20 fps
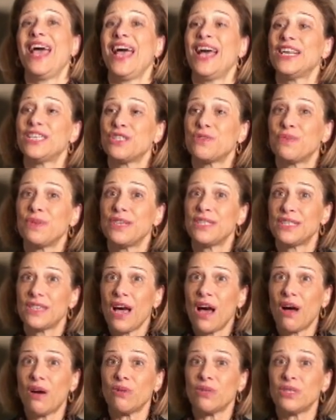As a
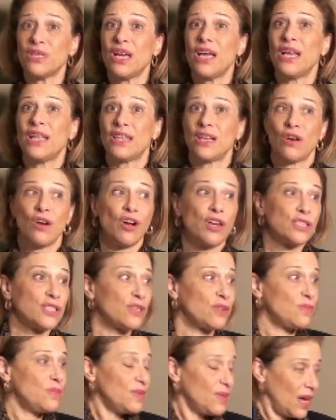result, they're
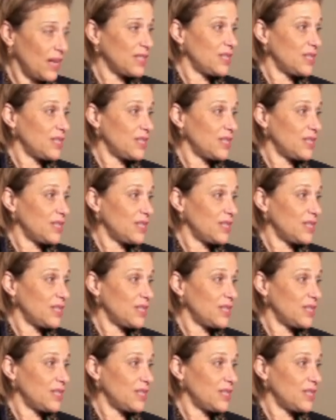also